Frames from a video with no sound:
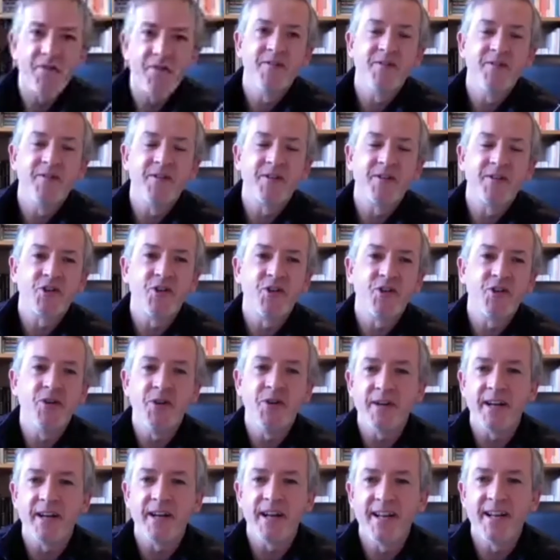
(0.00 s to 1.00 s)
the tune you
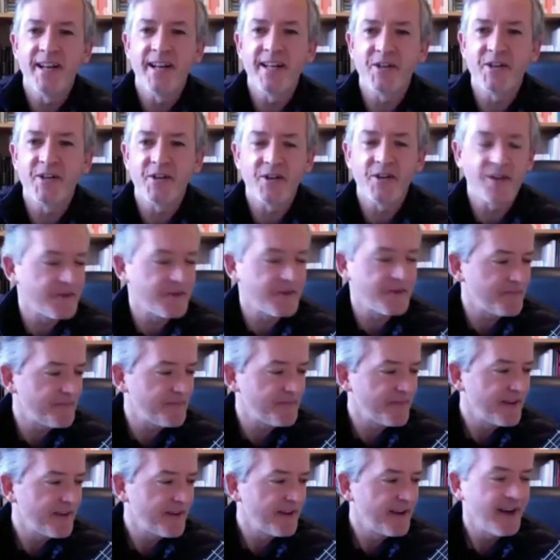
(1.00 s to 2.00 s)
were going to listen to.
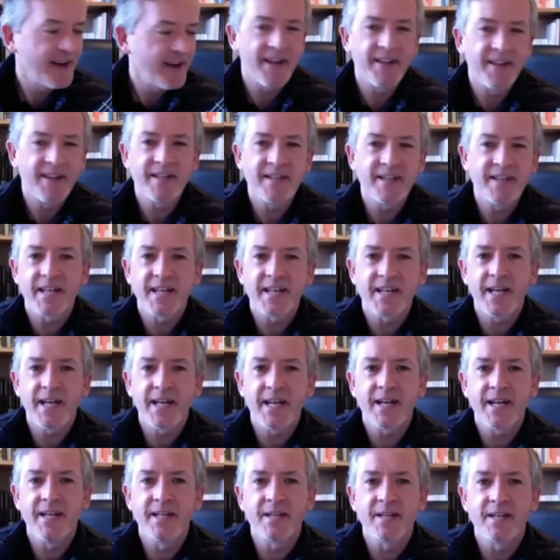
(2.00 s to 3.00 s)
And this
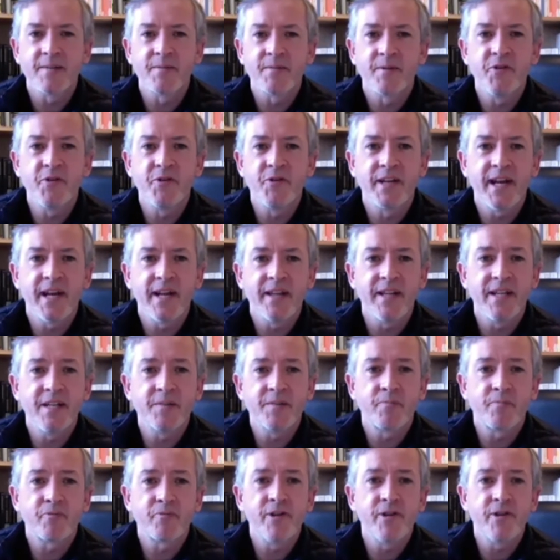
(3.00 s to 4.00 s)
technically sometimes you get
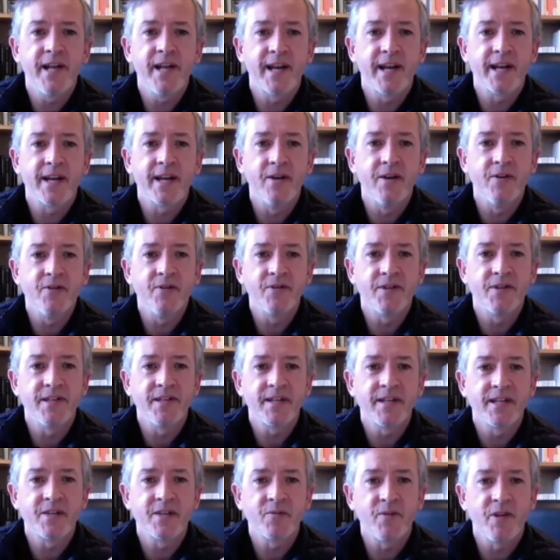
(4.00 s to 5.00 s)
these pre-echoes,
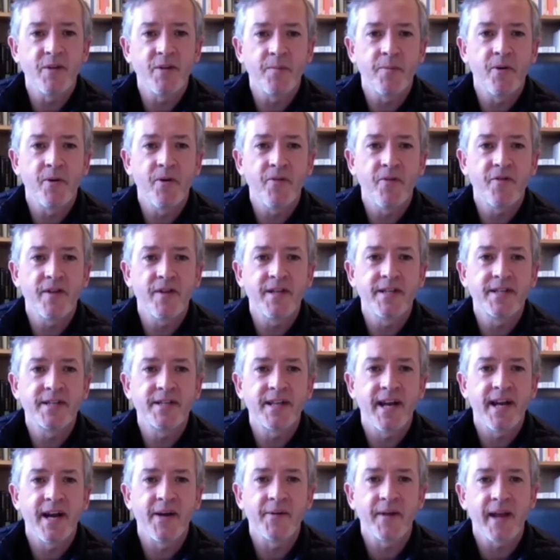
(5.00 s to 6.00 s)
these things where you put things
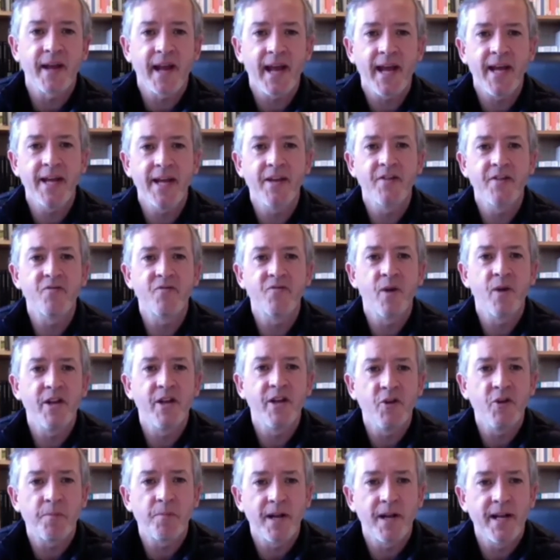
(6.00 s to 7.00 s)
down ahead of when
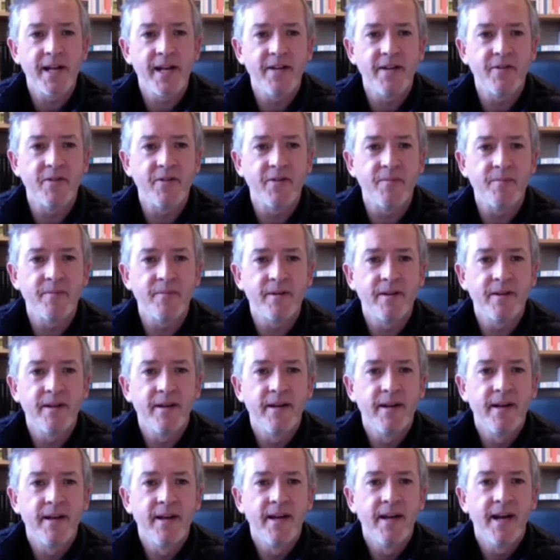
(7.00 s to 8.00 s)
you play them,
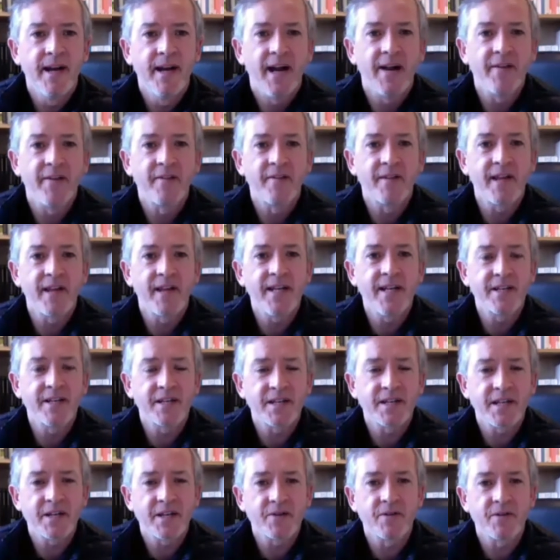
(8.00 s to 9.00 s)
and then
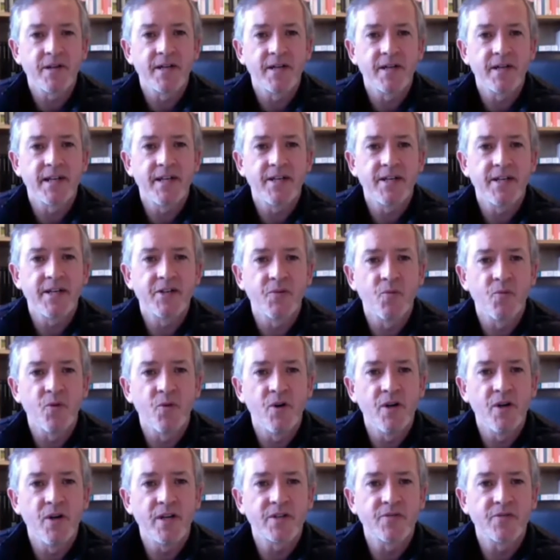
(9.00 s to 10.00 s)
synchronization
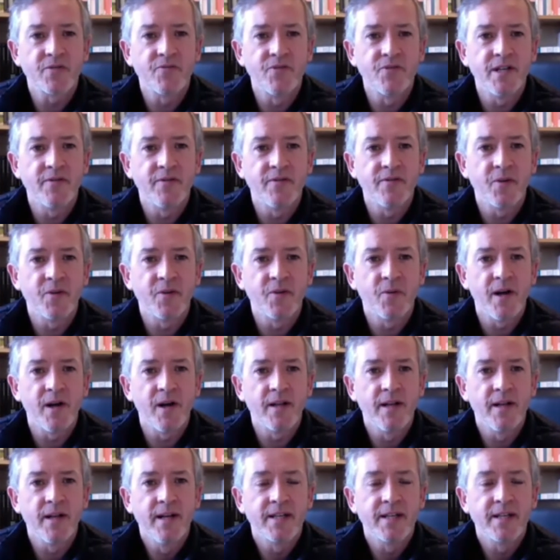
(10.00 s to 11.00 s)
works really, really
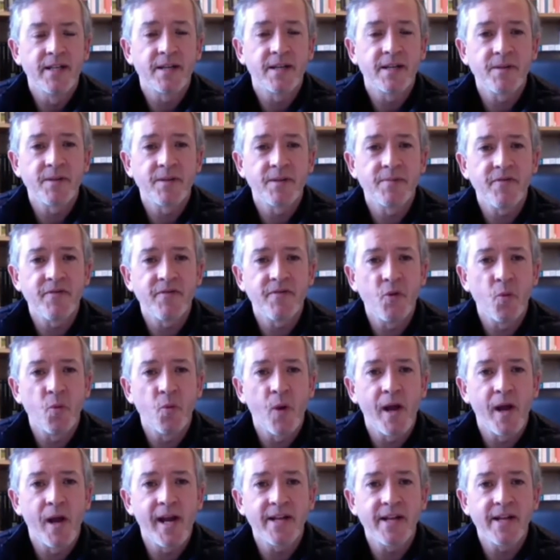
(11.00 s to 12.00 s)
well. Sometimes if you
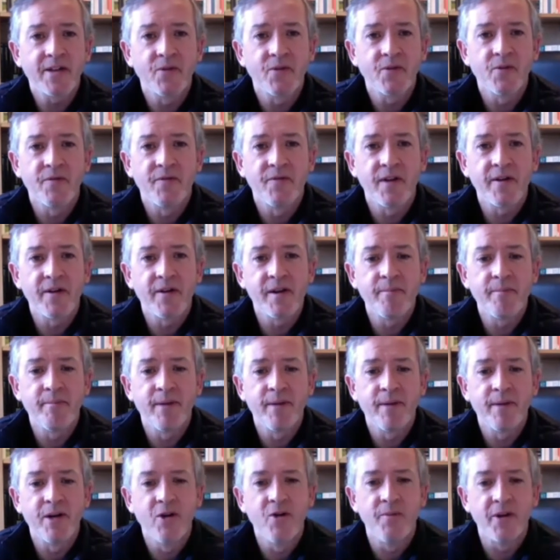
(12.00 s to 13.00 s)
wait till the very
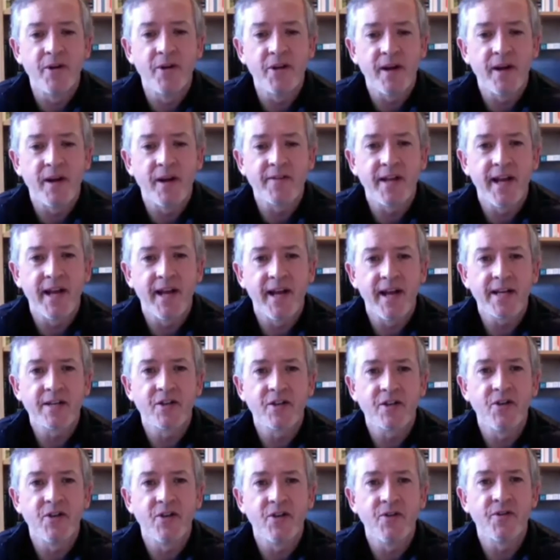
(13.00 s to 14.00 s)
moment you have to
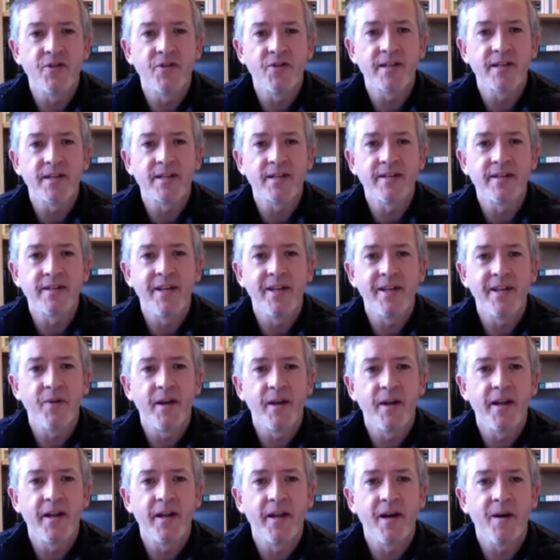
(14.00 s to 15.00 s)
execute things, then you
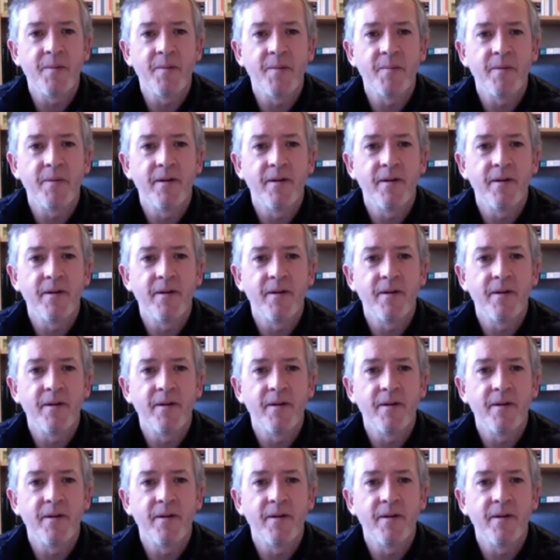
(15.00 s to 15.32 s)
end up